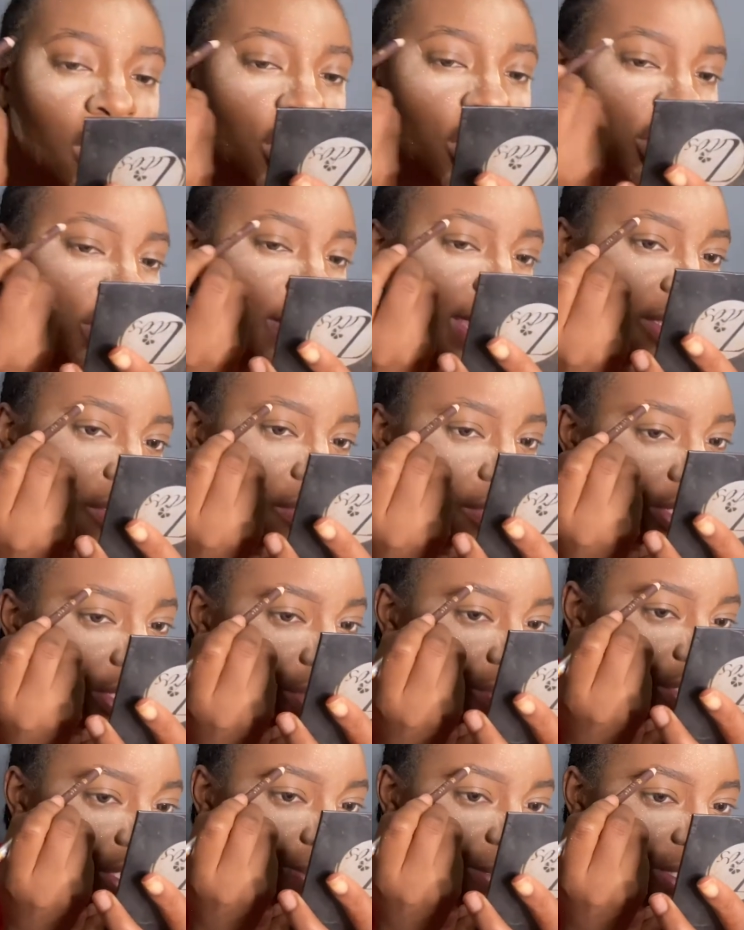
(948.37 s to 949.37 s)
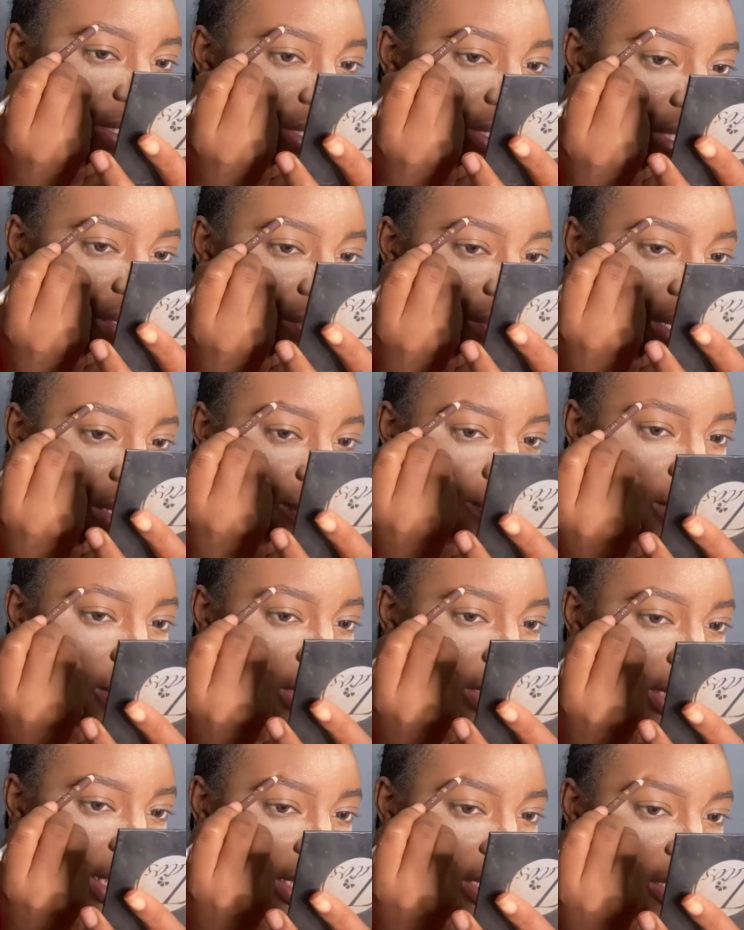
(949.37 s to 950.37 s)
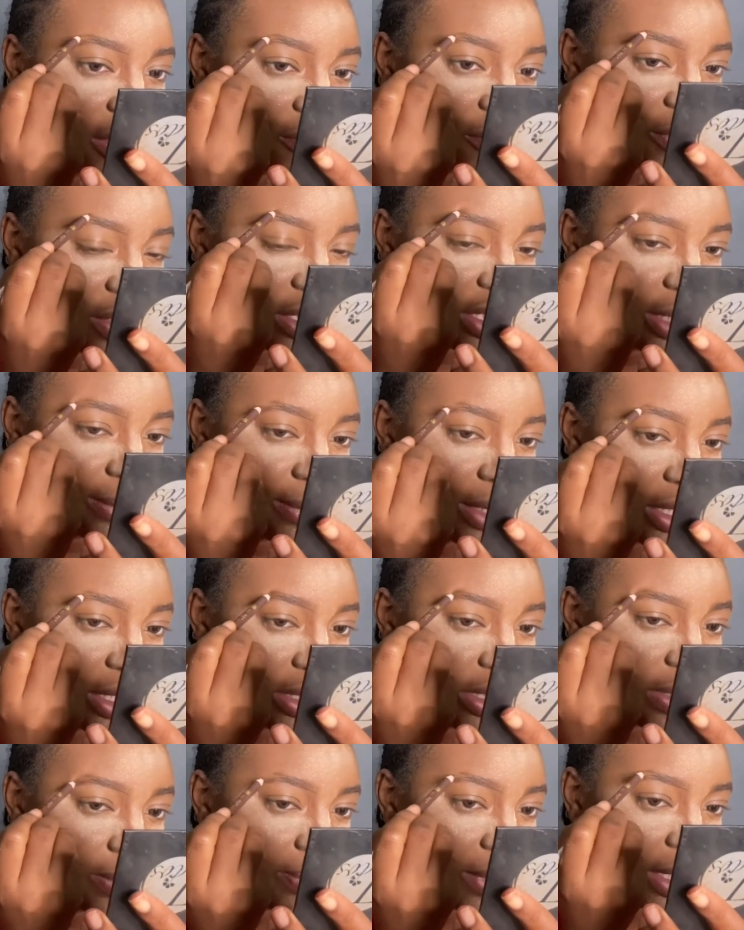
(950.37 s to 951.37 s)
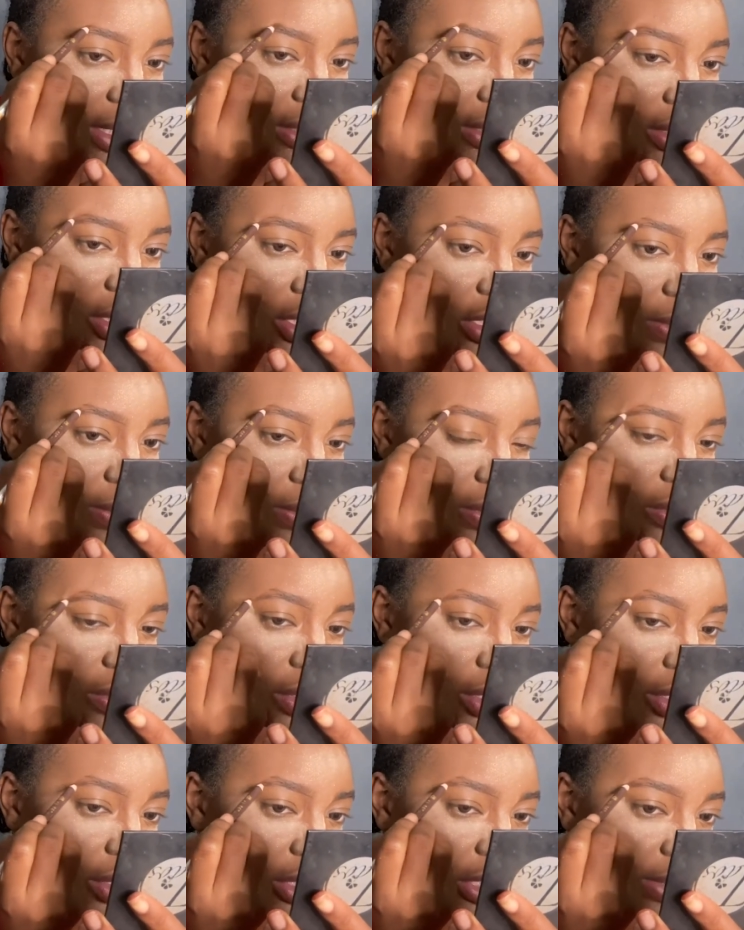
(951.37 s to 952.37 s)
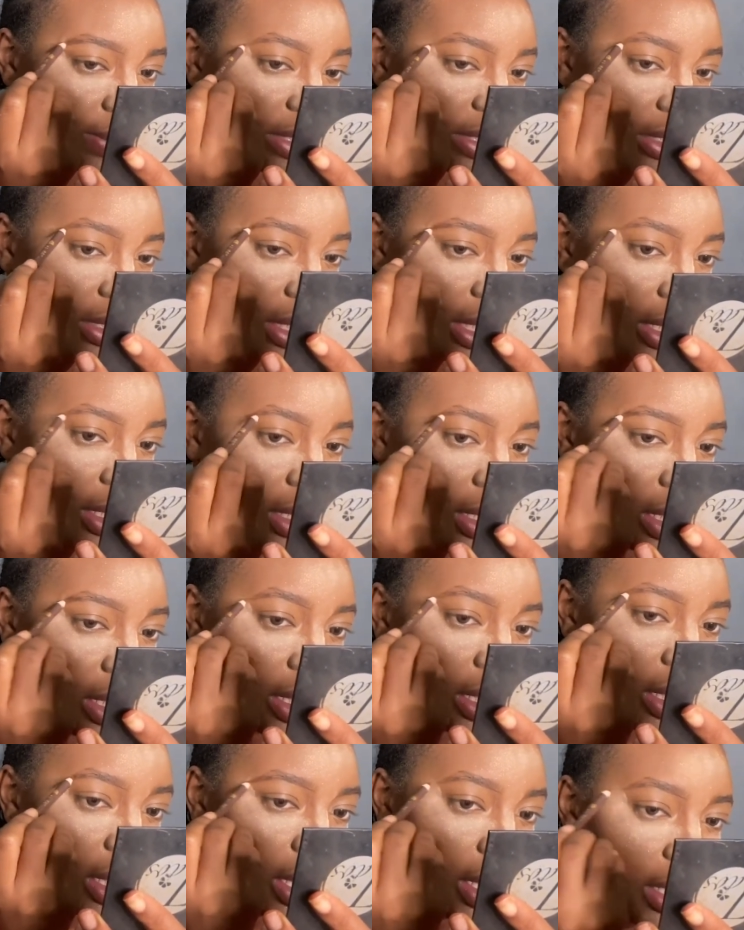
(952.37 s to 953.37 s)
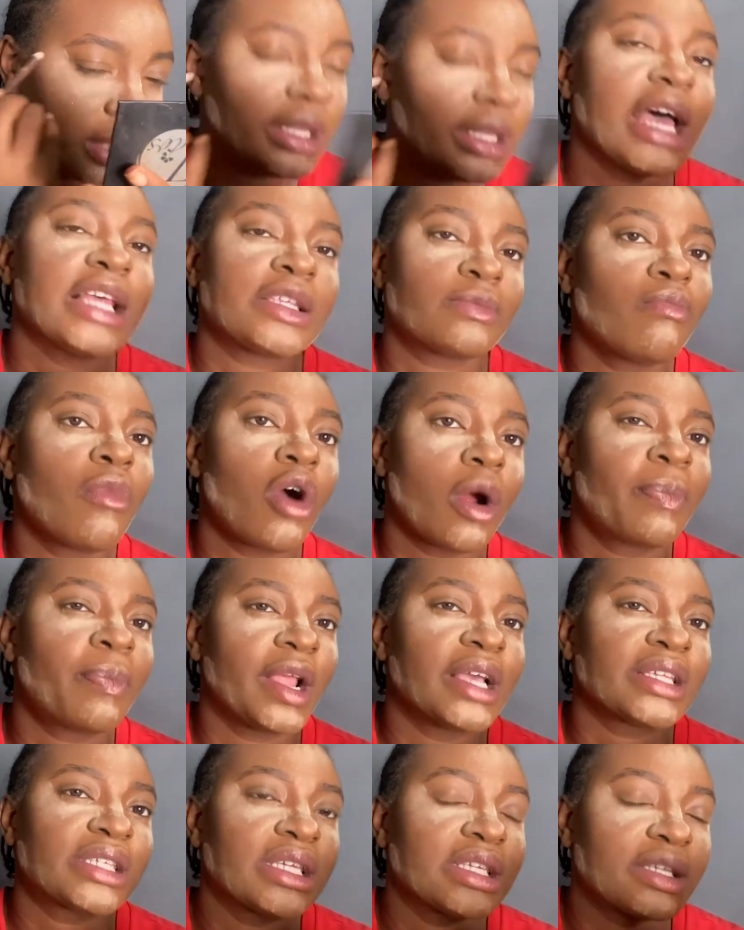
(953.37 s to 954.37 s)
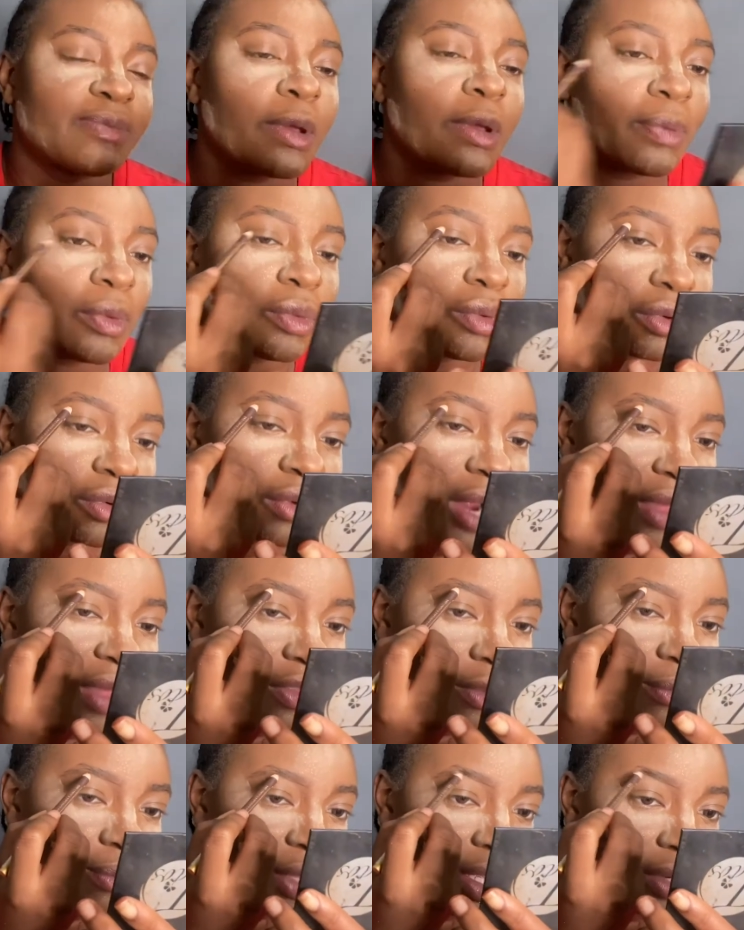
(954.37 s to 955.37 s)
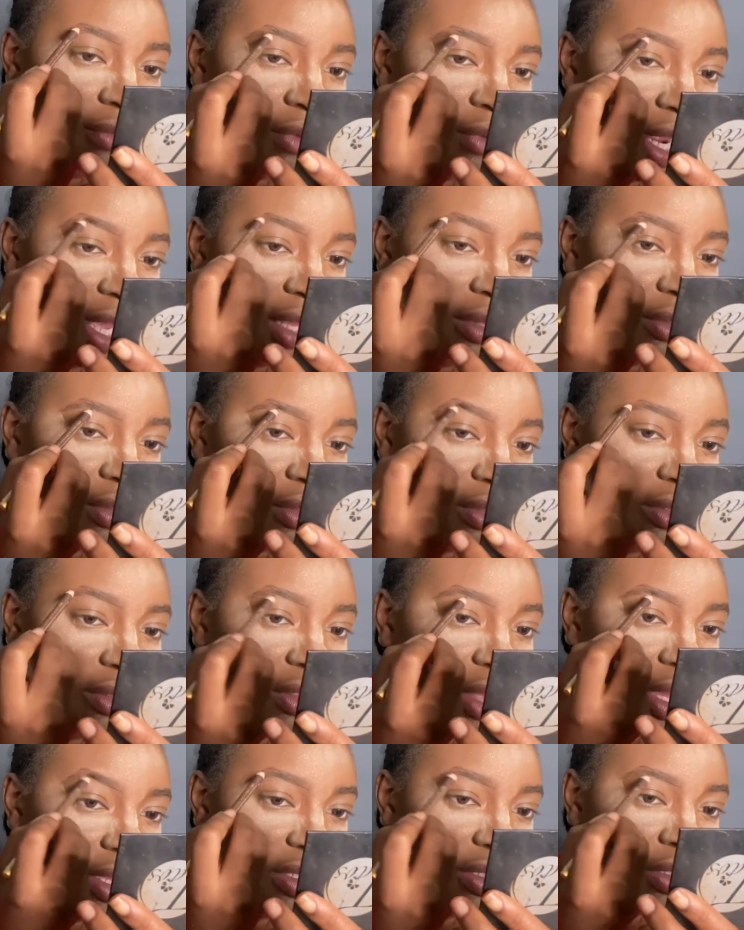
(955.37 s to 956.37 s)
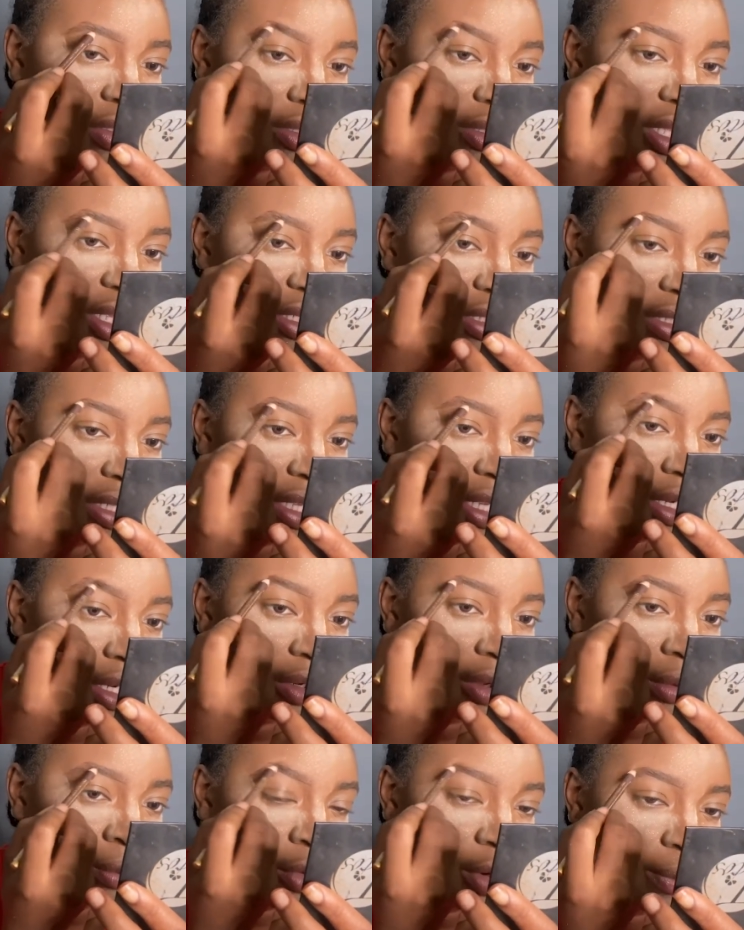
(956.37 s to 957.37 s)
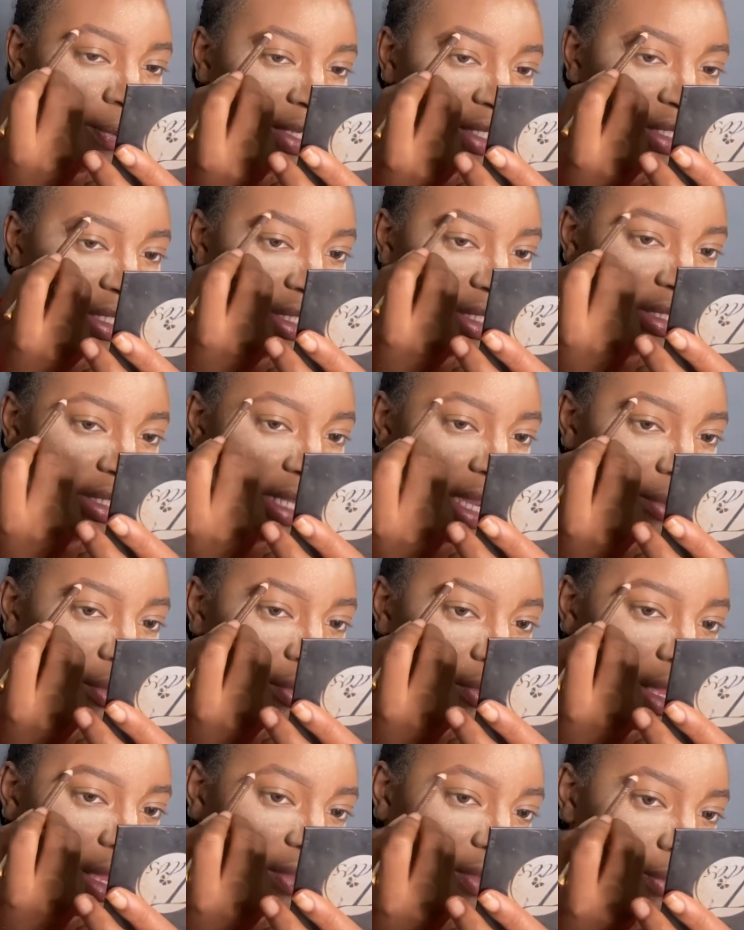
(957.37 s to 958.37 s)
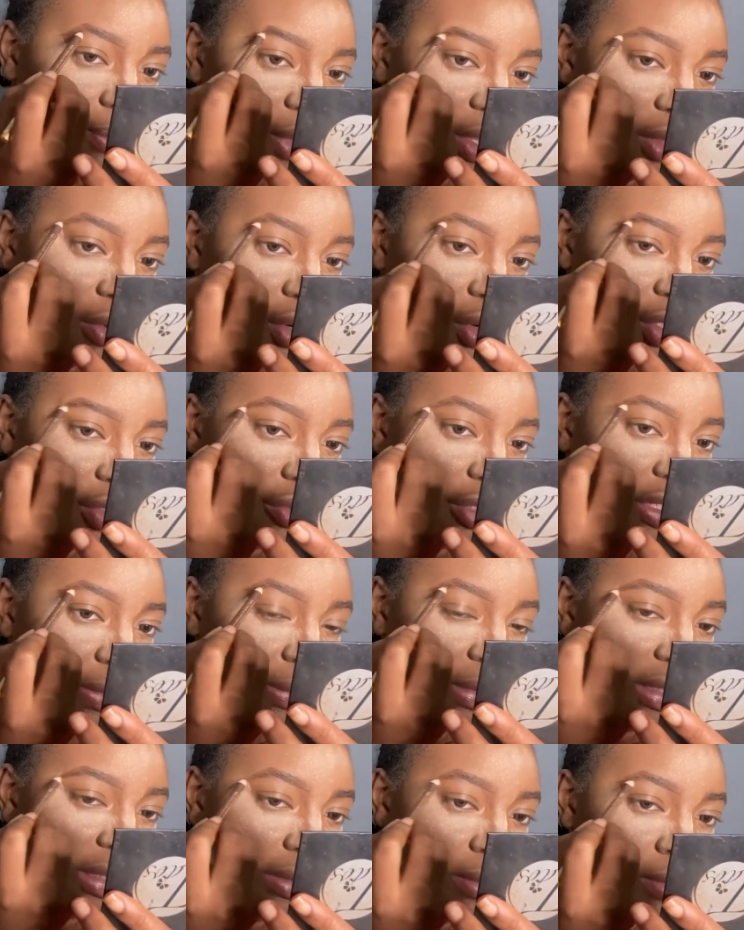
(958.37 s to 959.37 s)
So I know it's Christmas Day, right? But clearly, for somebody to be in the hospital on Christmas Day, there's more places people would rather be, right? There's a lot more places I would rather be on Christmas